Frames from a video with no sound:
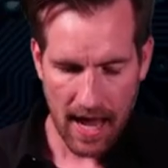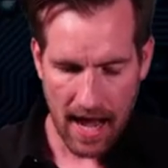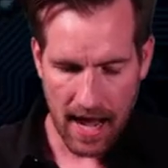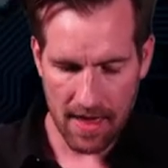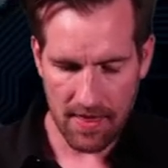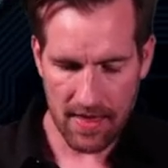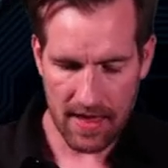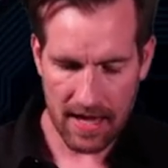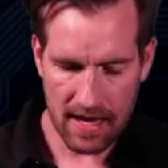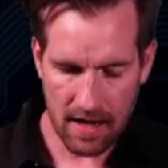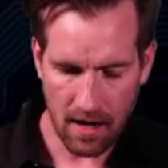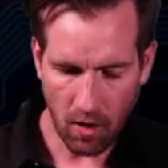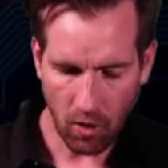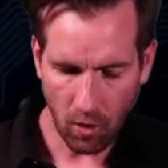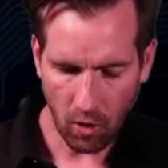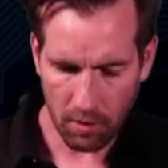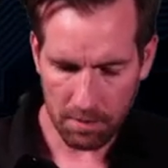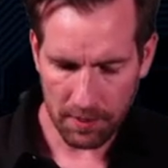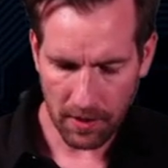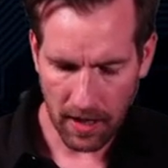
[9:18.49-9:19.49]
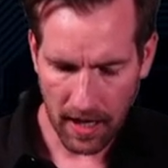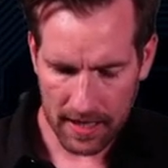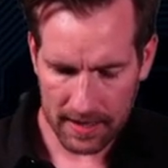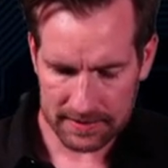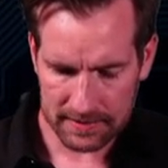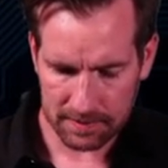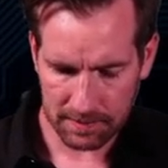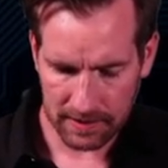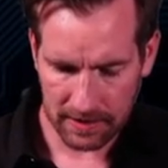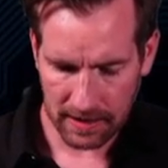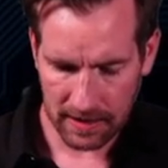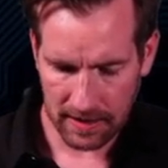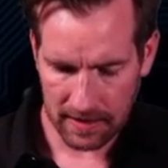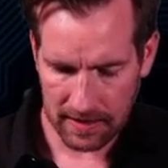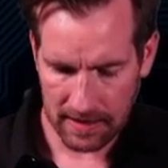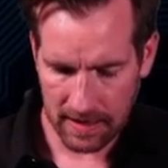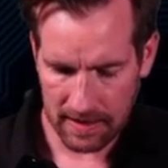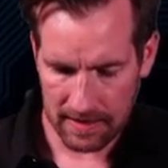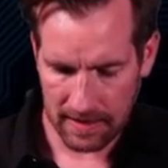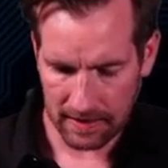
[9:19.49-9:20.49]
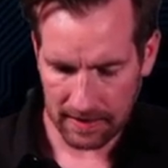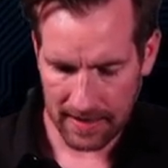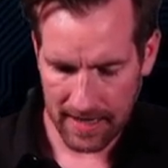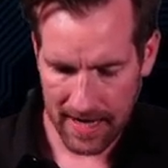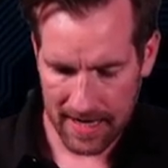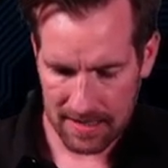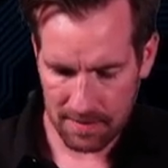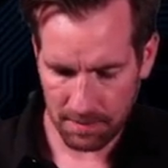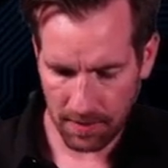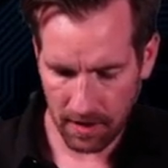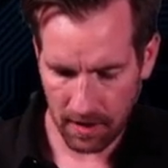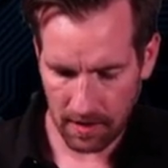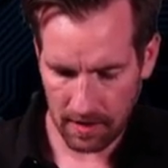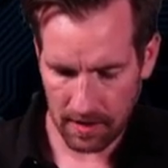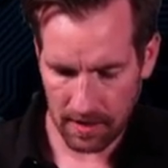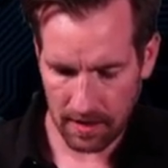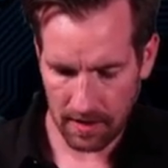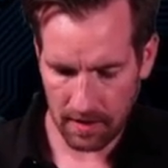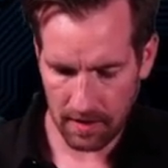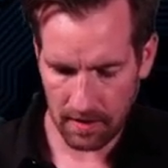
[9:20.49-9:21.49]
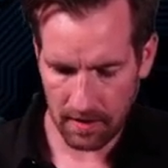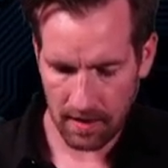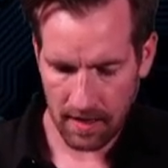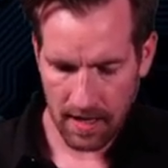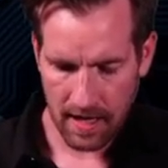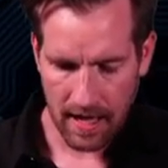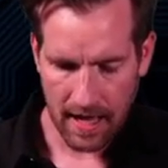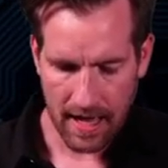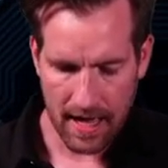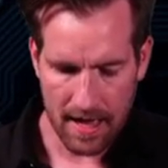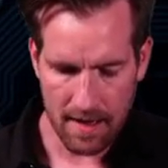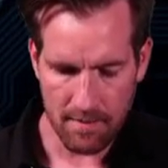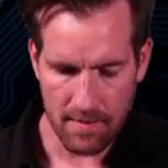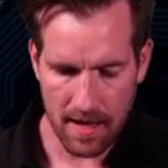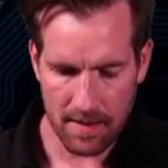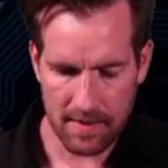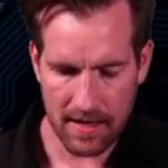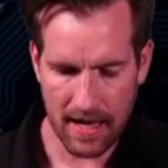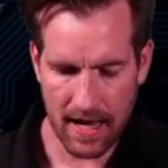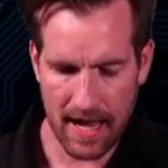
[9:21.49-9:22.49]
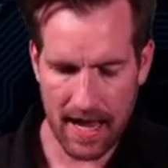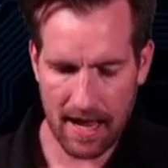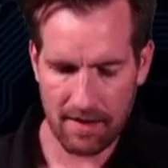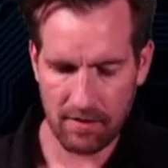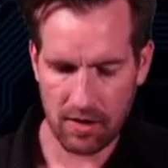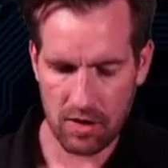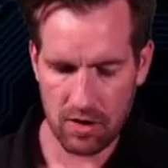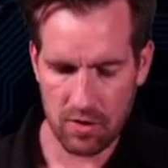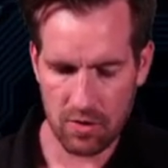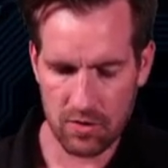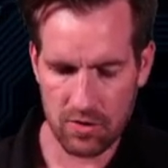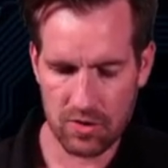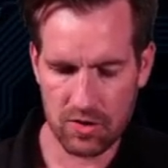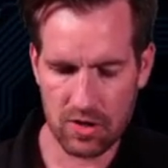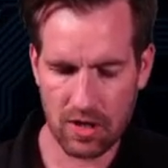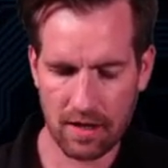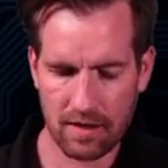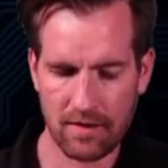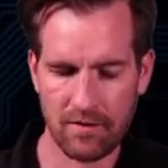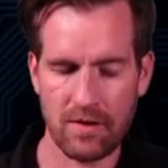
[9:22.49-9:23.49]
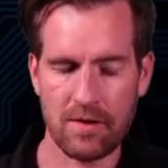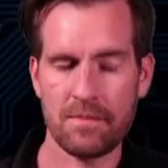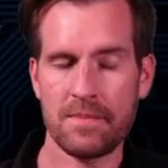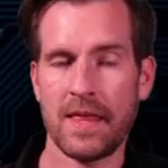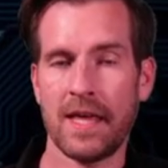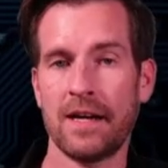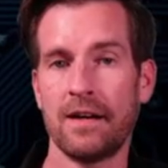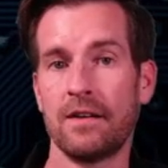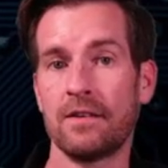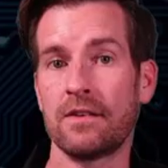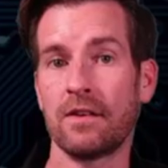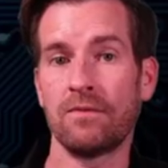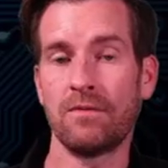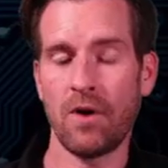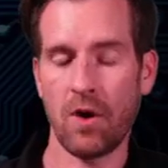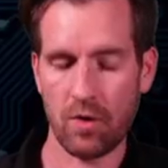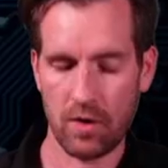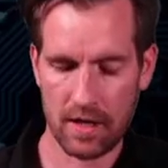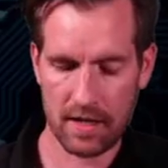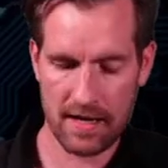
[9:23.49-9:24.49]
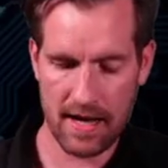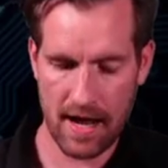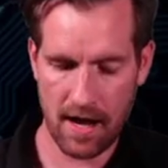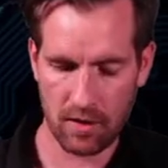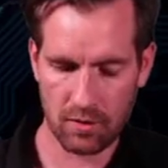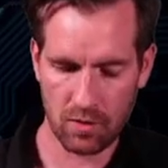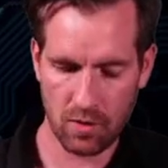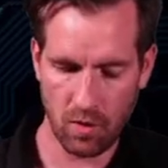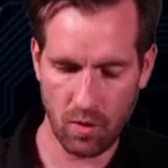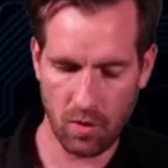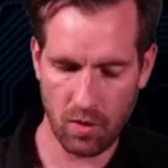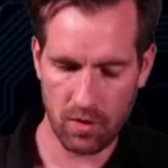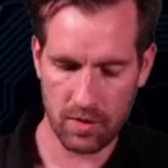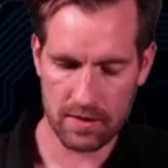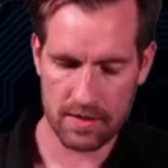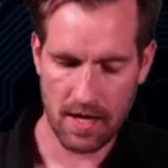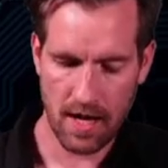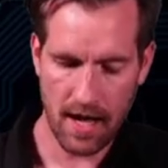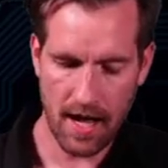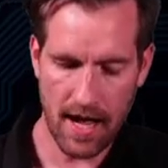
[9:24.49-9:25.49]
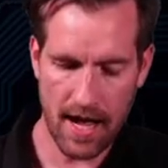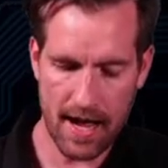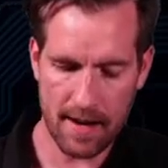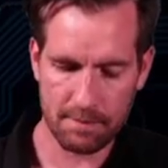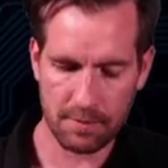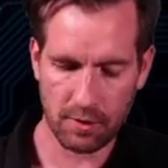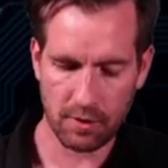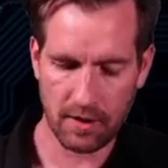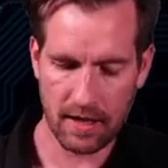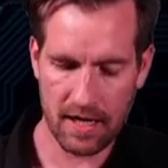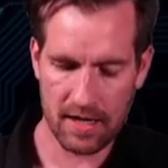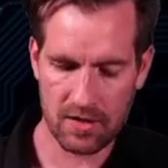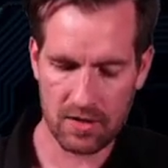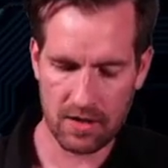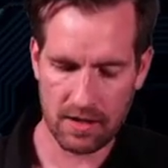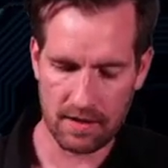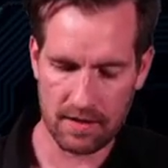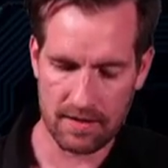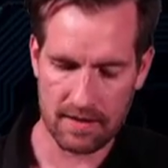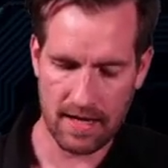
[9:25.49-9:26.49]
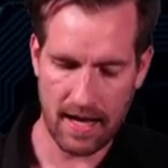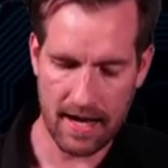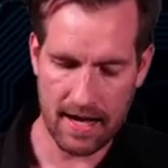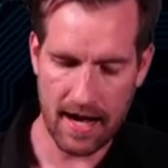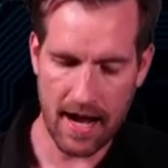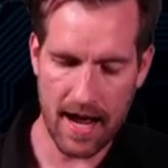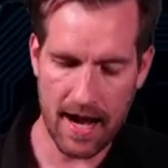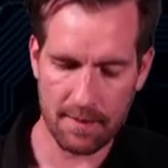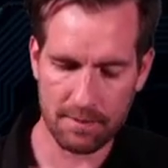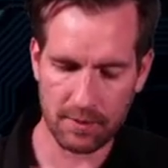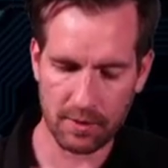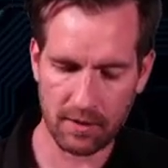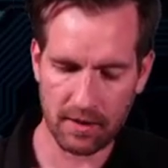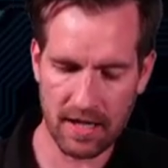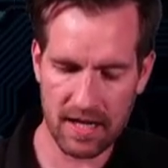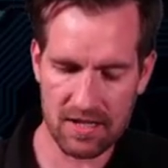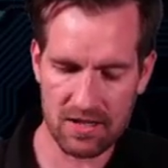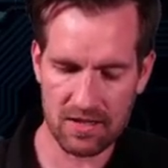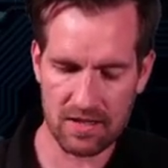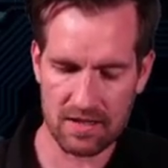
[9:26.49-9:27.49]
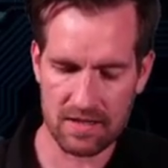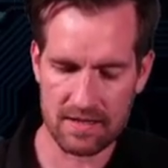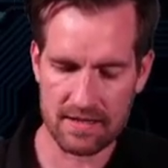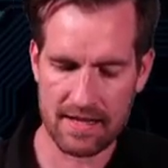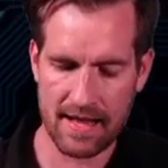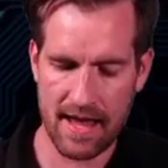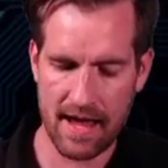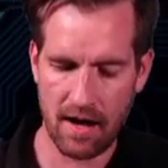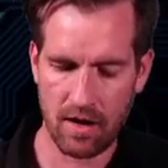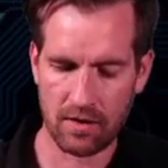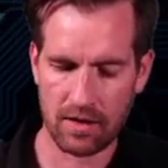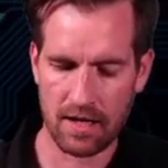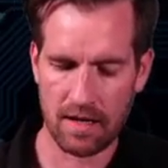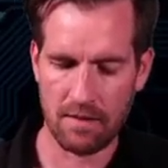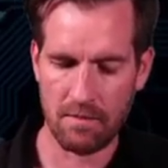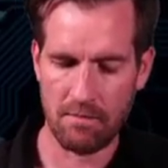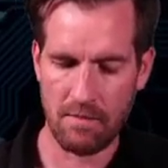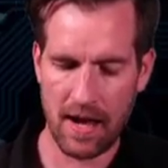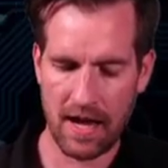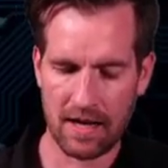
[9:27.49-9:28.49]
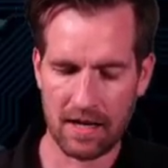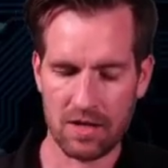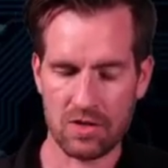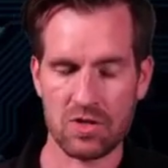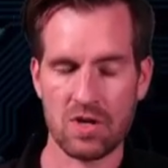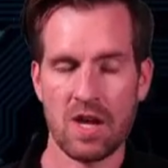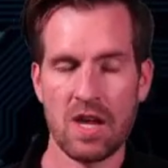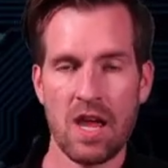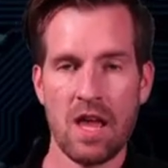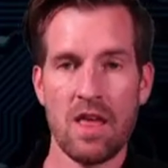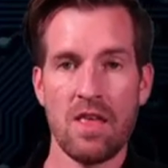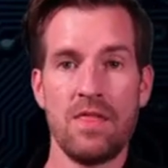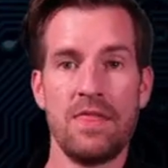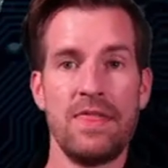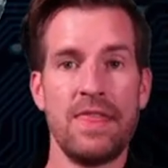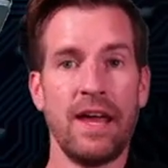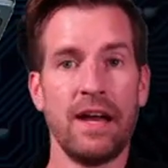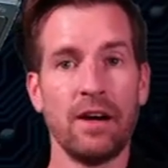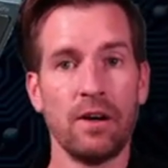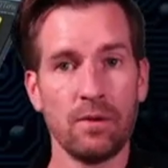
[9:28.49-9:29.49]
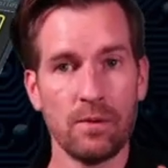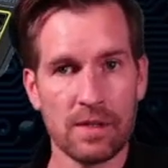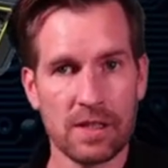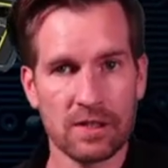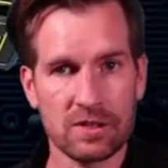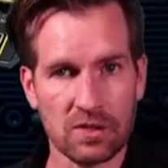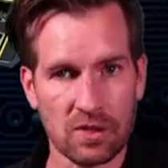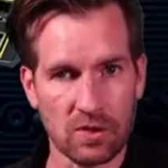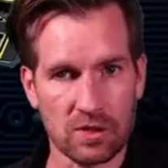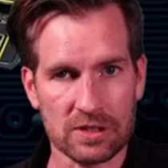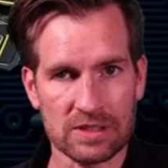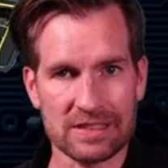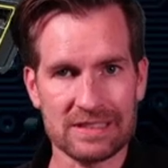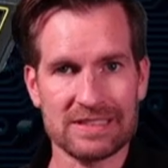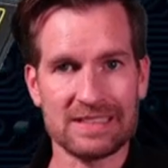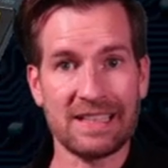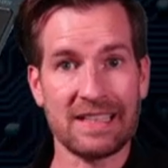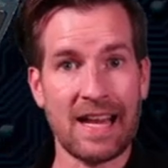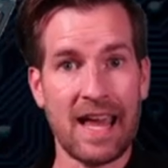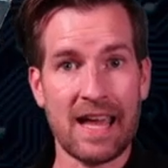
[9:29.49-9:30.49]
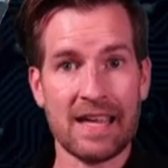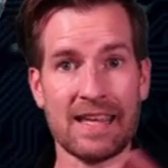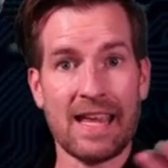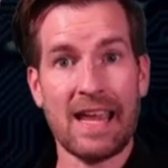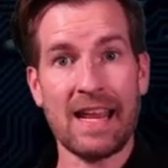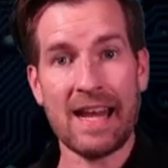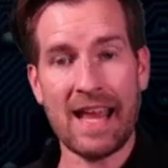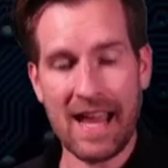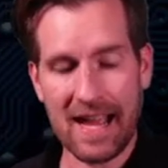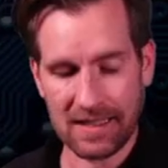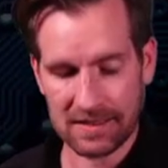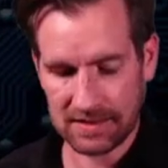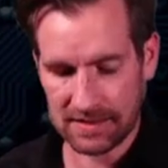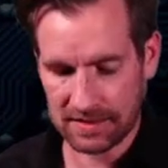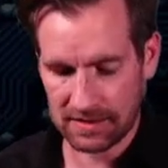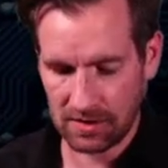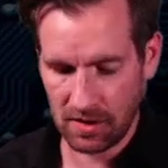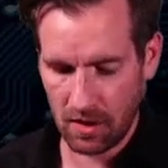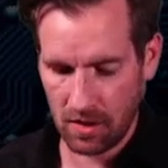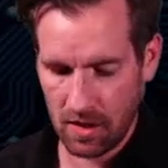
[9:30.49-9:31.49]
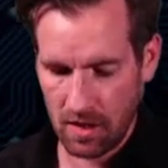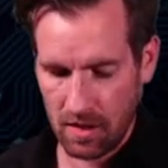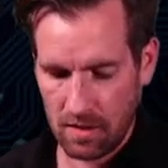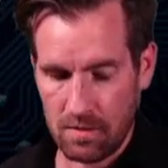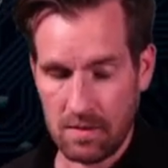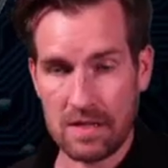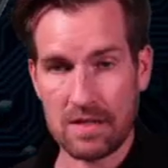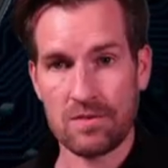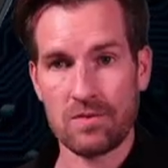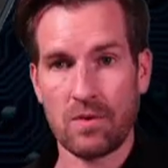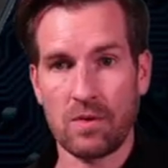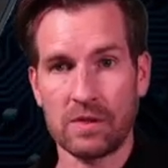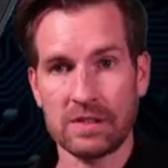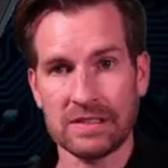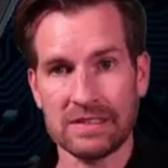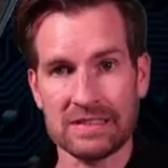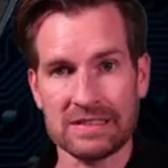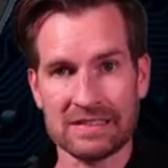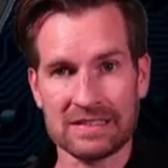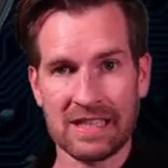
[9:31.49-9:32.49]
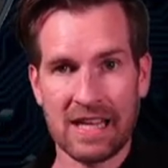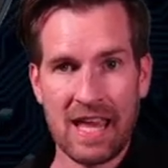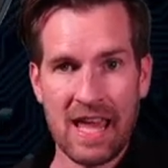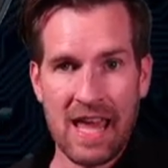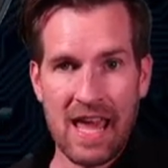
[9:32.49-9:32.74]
And then, or possibly then the last part here, maybe I have a huge chunk of them that are devoted now towards operations, and operations now can manage their resources and gain access to their resources.